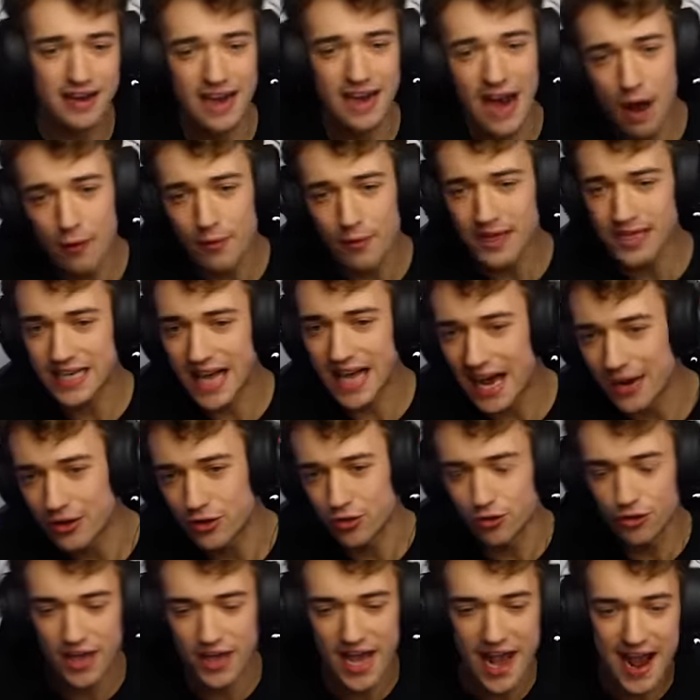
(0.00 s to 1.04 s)
Now we gotta
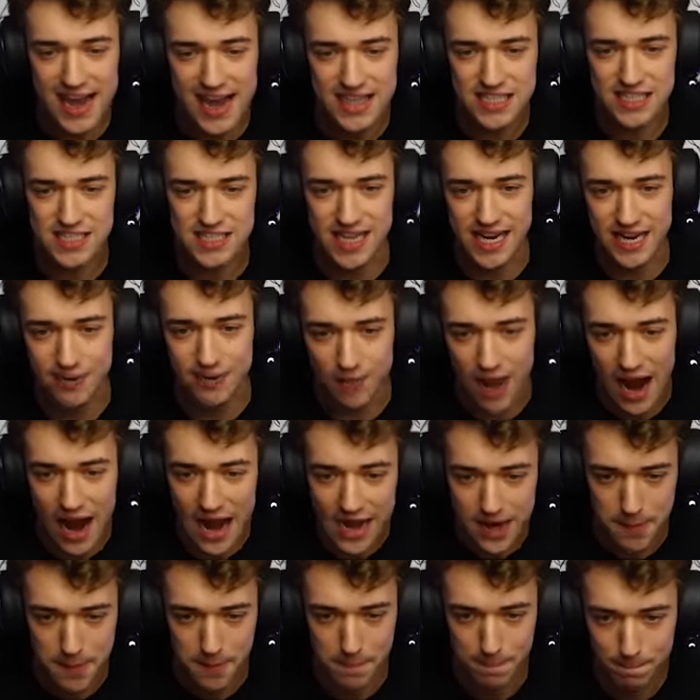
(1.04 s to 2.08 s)
do the S thing,
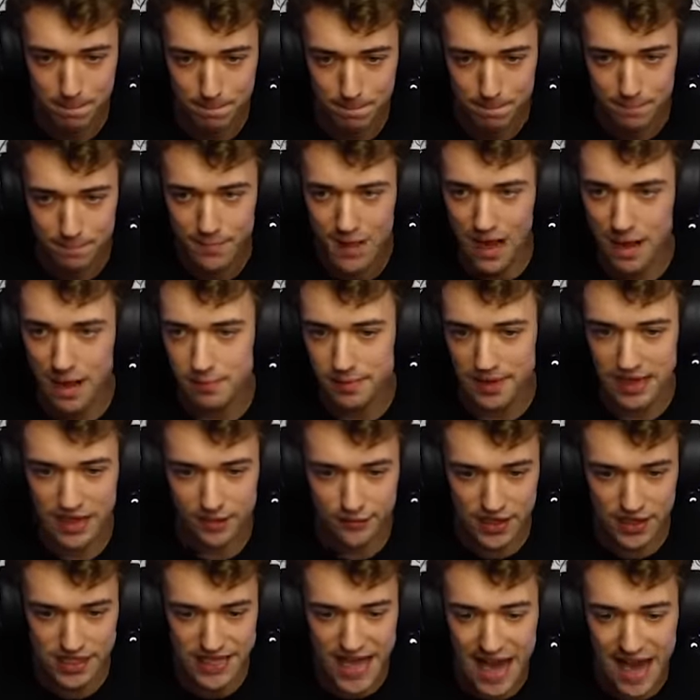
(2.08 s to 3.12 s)
right? I
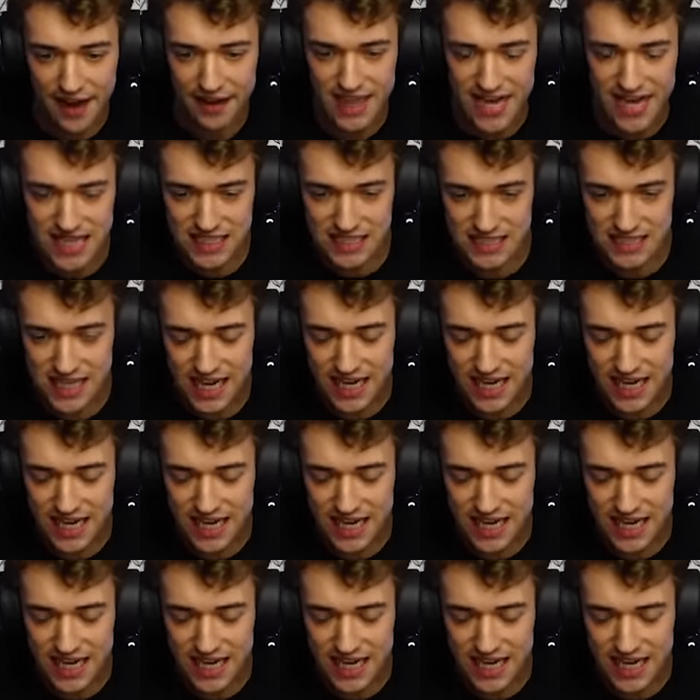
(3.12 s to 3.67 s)
believe it. Yeah, the S